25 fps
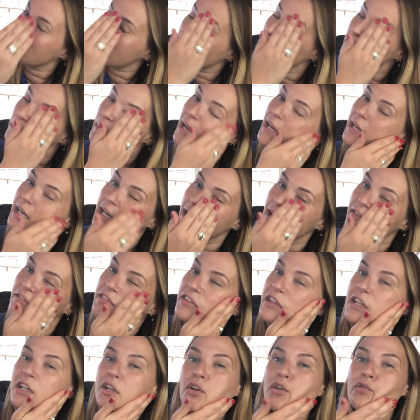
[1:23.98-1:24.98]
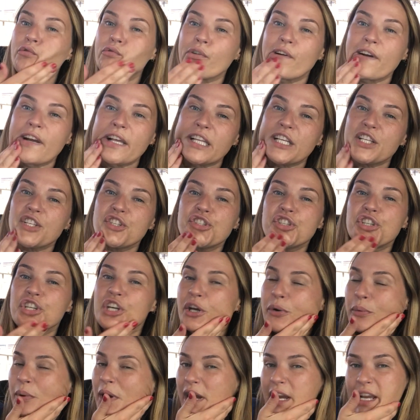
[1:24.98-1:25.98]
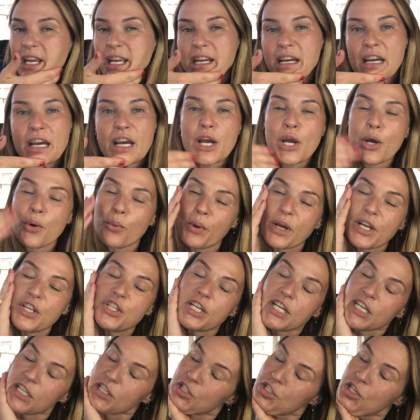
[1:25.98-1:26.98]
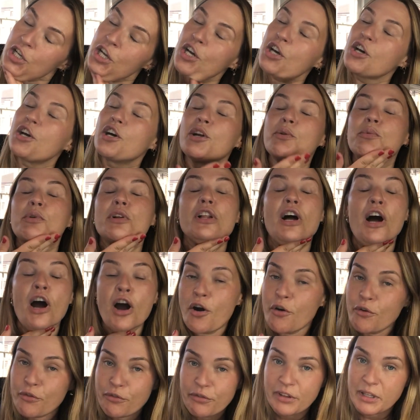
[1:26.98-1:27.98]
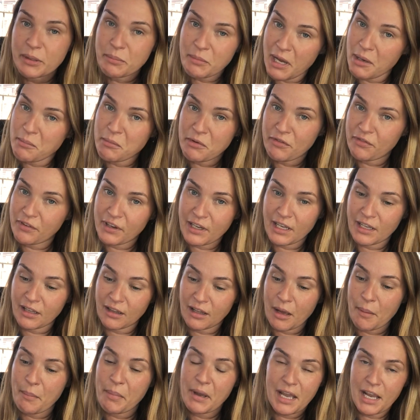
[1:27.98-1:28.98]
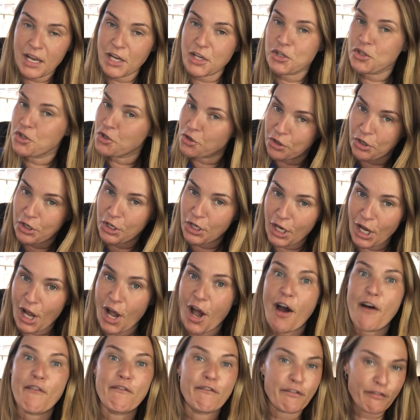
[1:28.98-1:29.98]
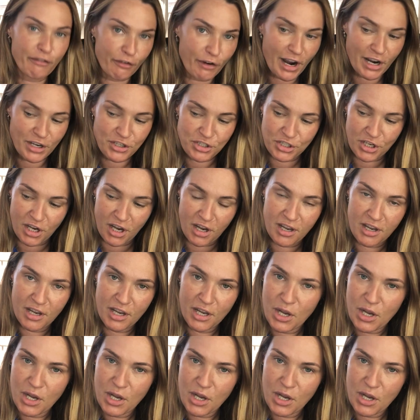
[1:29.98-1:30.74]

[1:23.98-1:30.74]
and making everything look really dewy, which in turn will hopefully make me feel a bit younger and fresher,